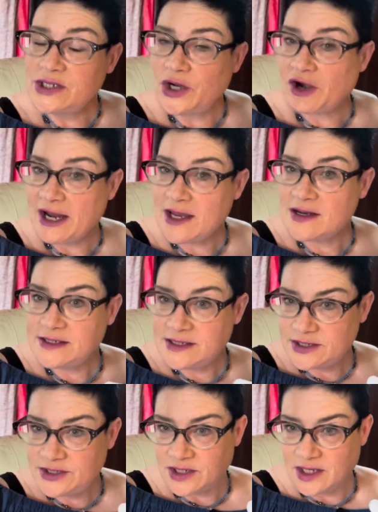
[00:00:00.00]
She's in great
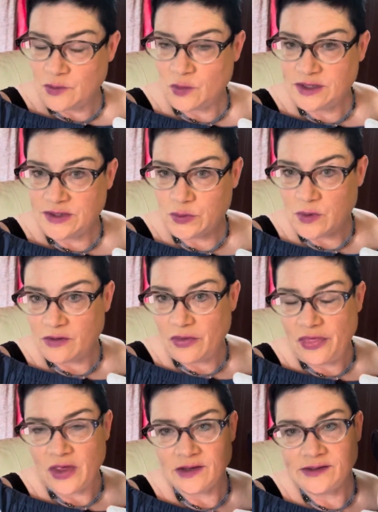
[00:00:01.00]
condition, which is
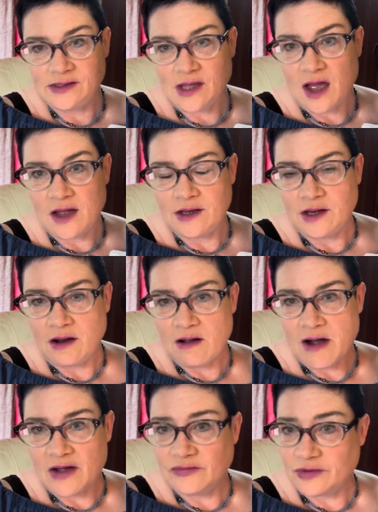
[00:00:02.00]
one of the things
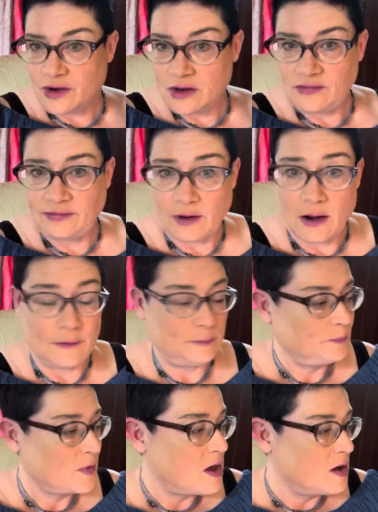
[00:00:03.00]
that, you know, I've learned
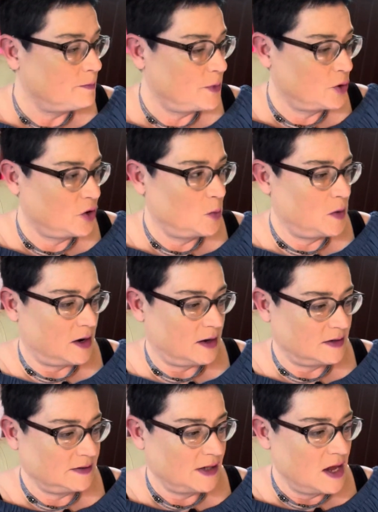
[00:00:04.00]
from Bolo
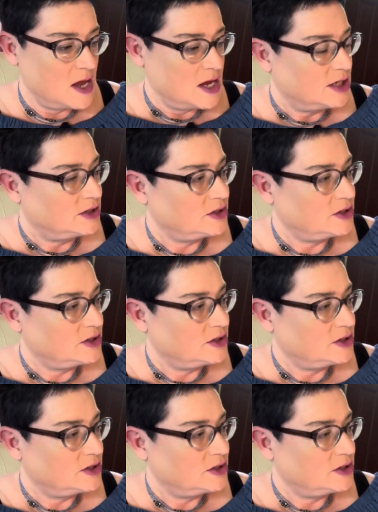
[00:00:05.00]
Buddies.